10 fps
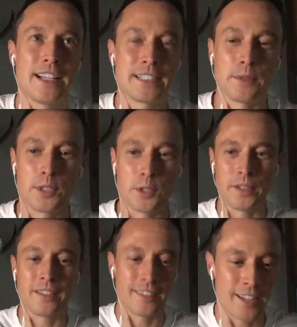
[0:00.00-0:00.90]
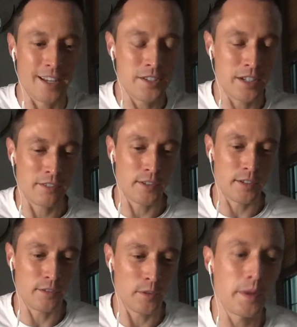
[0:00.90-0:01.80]
that were doing the touching
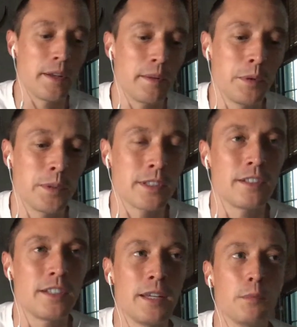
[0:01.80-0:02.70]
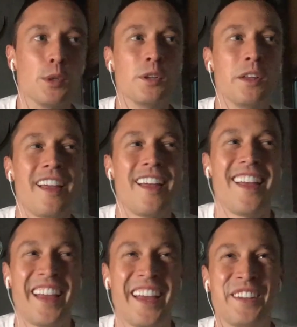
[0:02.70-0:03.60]
for Wyndham, who was on the table.
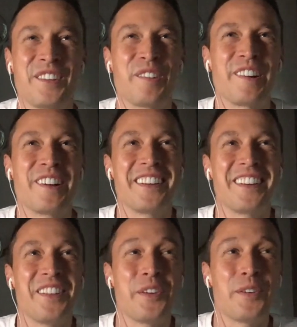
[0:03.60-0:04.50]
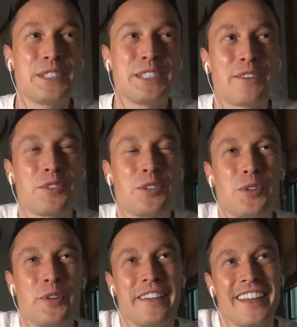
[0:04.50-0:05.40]
And there were
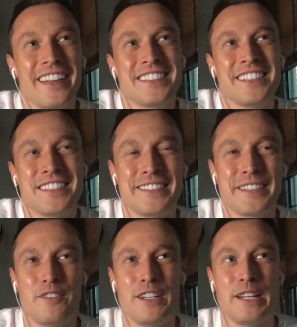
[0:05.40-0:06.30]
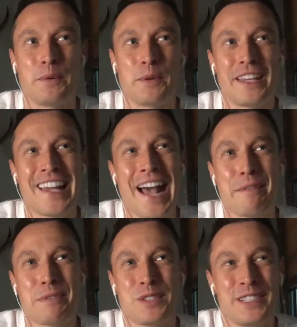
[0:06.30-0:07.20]
several instances in the video where they
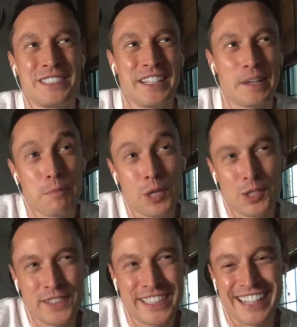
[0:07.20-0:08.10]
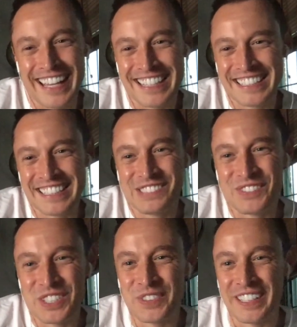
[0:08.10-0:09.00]
captured these like pervy glances
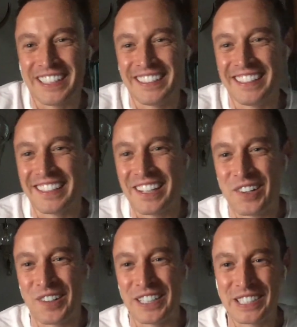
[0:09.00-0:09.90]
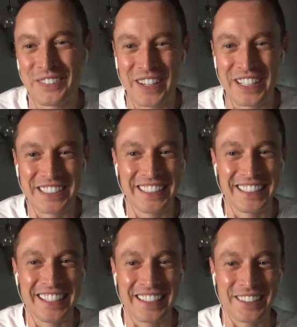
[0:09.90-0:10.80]
between like Chris and
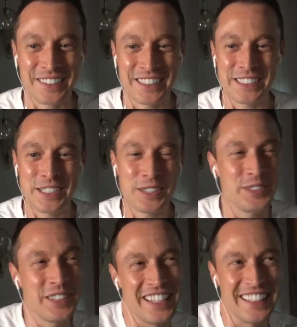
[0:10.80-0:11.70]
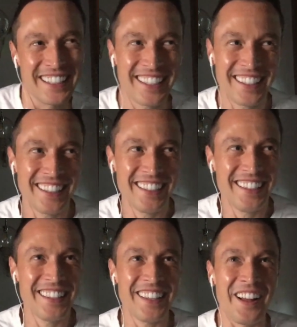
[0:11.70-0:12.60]
Wesley. Like they're these two like
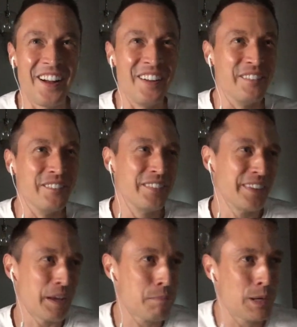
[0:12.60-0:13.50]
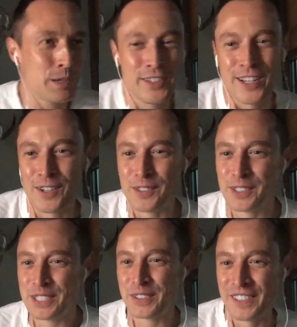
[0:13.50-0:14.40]
pervy
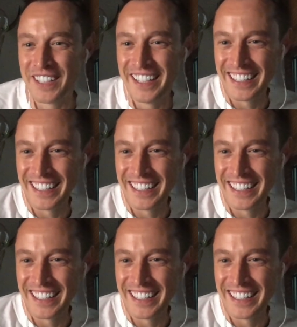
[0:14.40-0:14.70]
uncles who are like